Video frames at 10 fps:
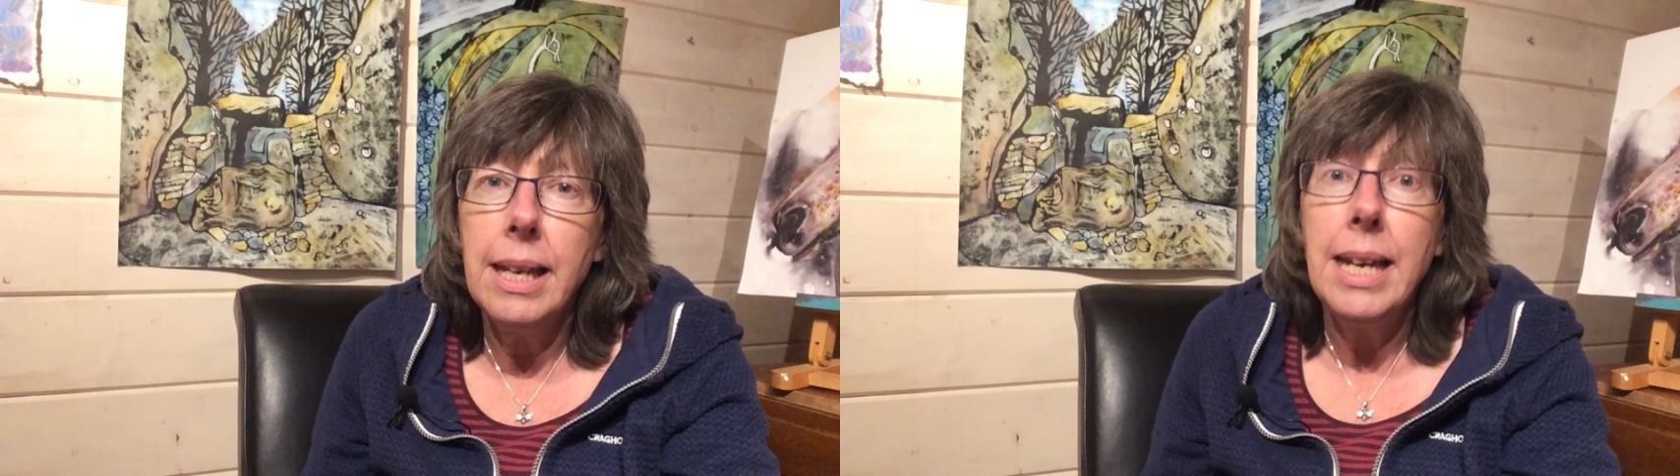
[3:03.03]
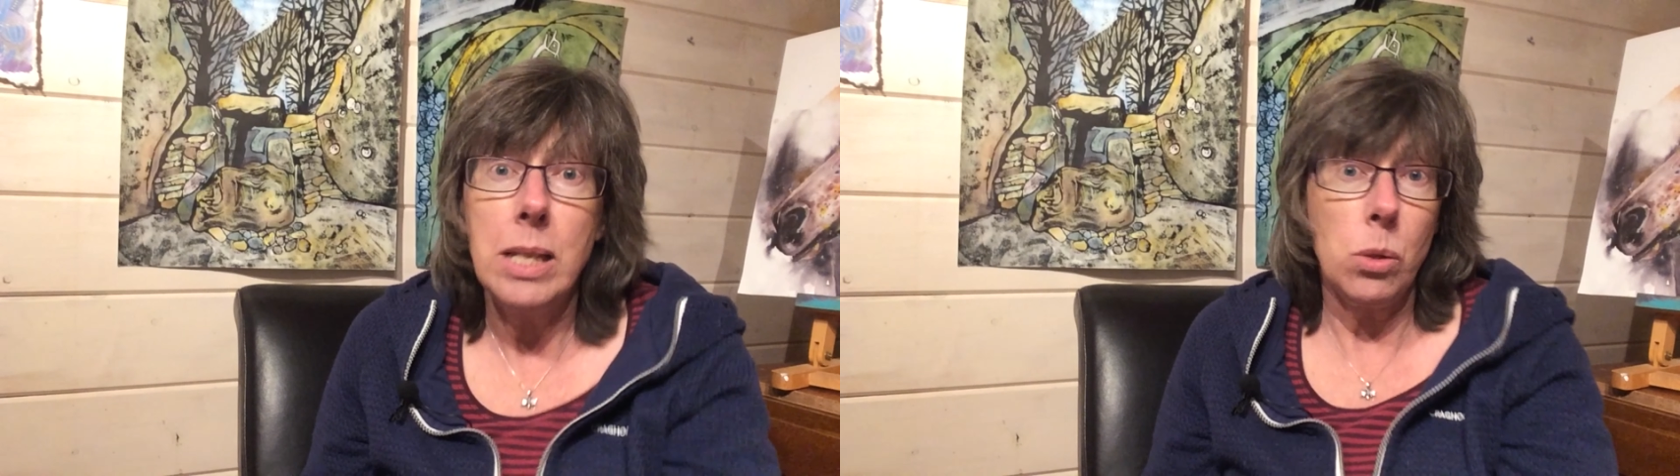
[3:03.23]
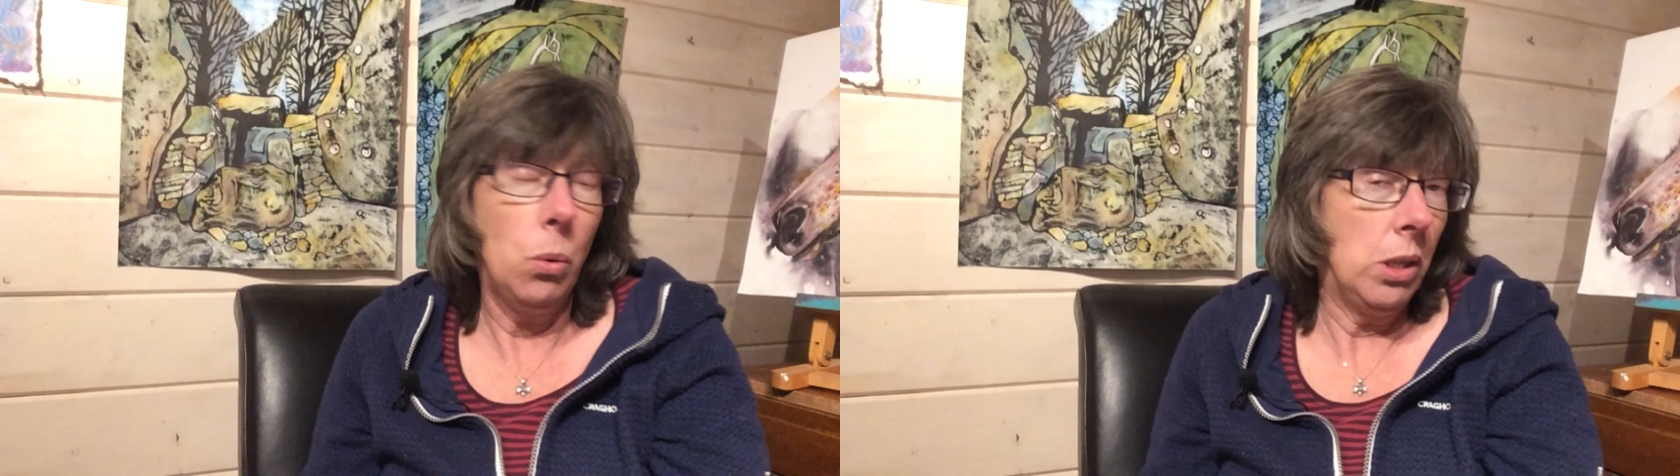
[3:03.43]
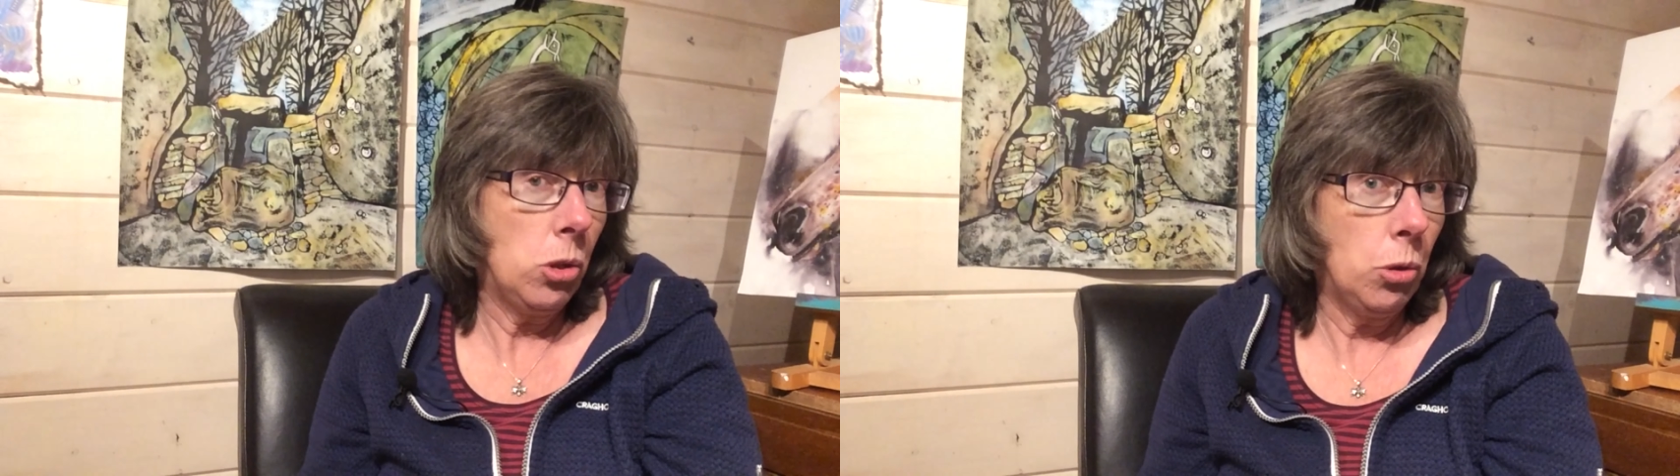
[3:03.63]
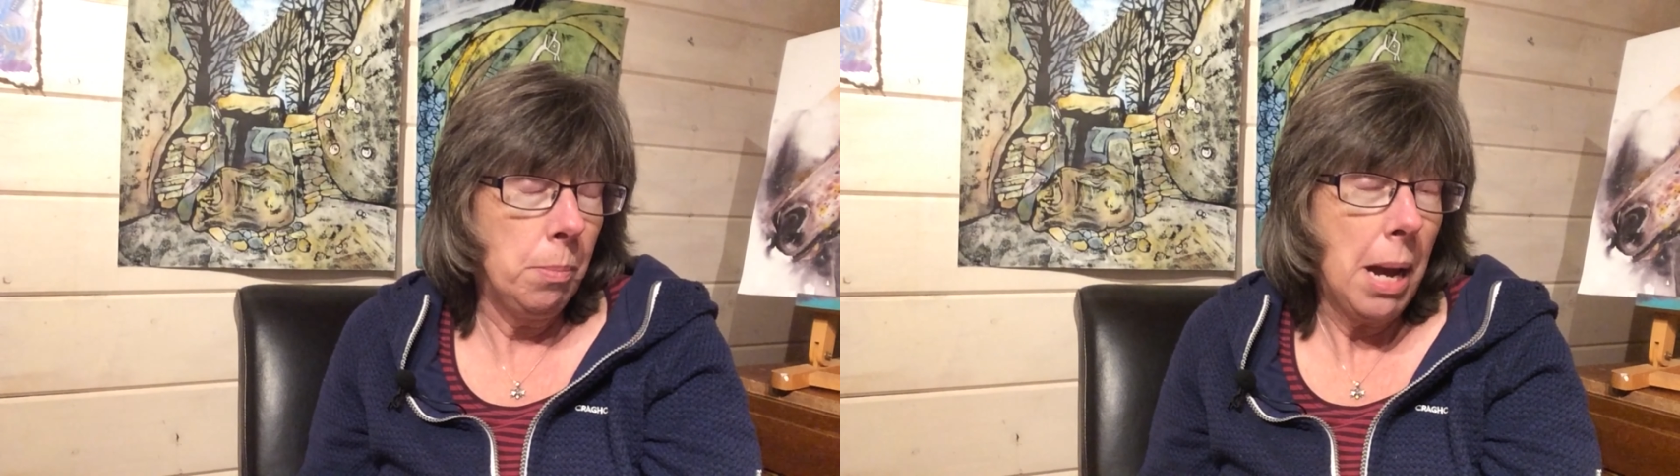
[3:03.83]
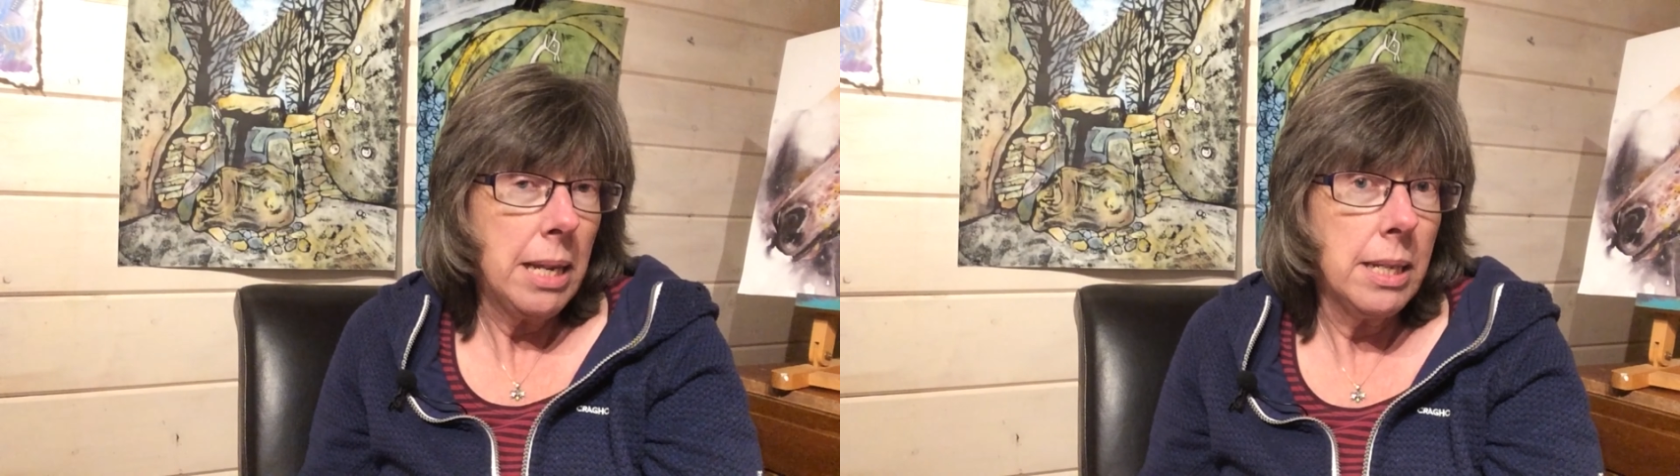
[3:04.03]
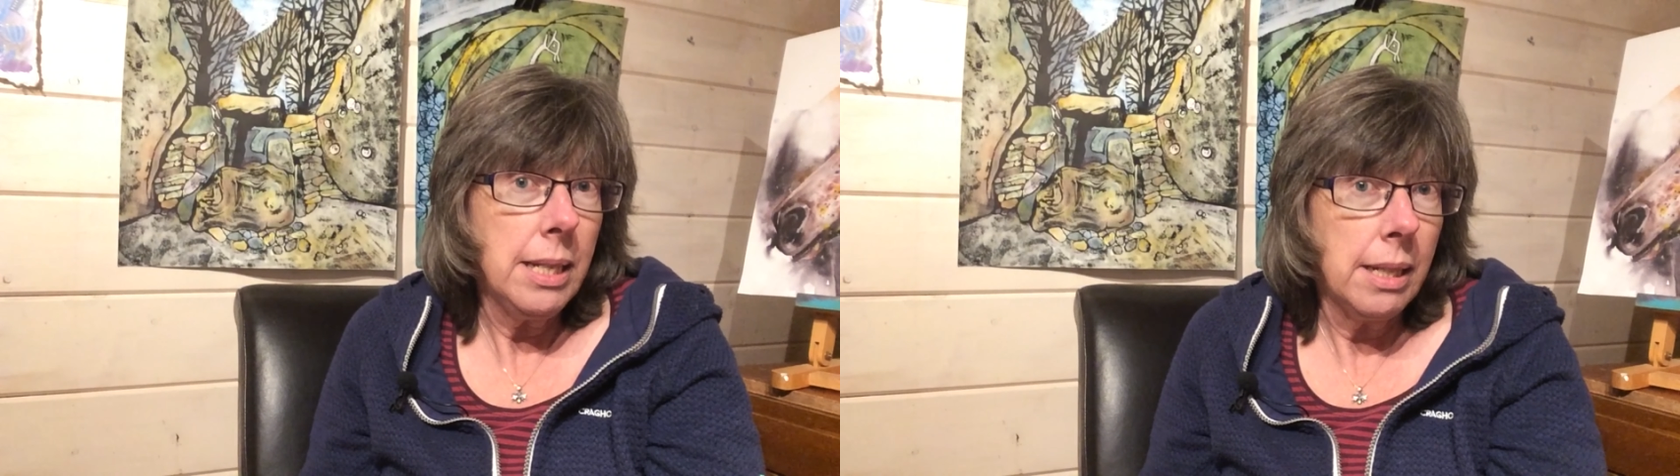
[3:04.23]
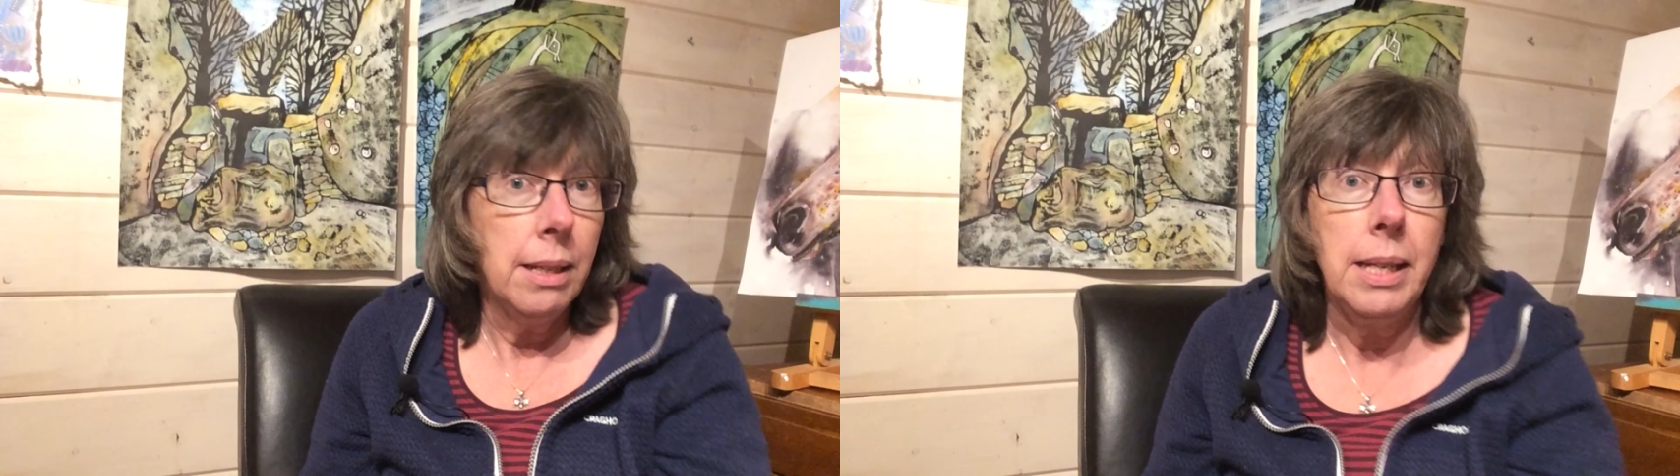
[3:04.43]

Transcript: It's quite dramatic.